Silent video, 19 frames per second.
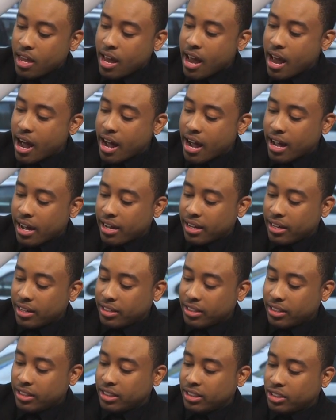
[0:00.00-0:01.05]
Uh, uh, Jessica
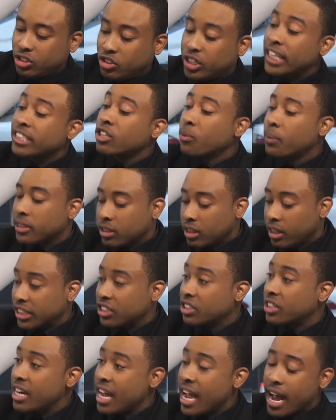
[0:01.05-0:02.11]
Rich collection. Jessica Rich collection.
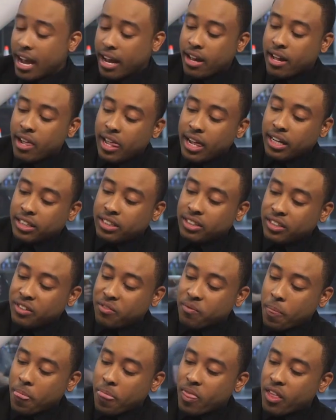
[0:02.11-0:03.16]
Yeah. yeah. Jessica Rich collection.